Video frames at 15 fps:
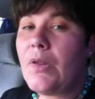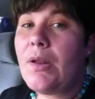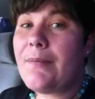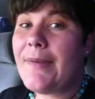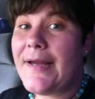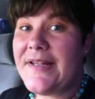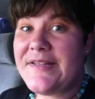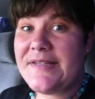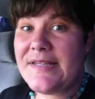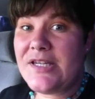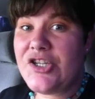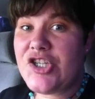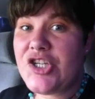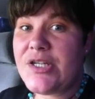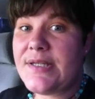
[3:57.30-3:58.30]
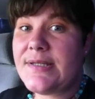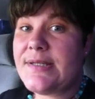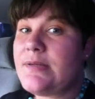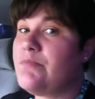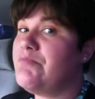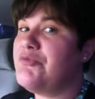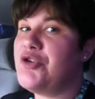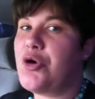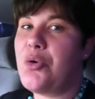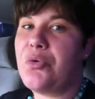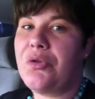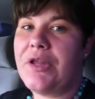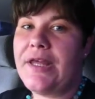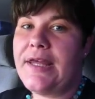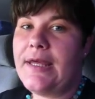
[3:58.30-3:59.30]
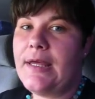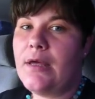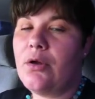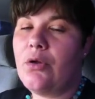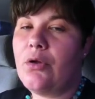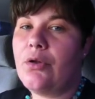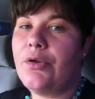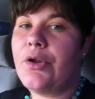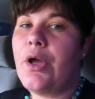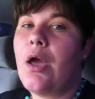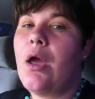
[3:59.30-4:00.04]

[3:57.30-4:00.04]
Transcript: My incisions totally healed.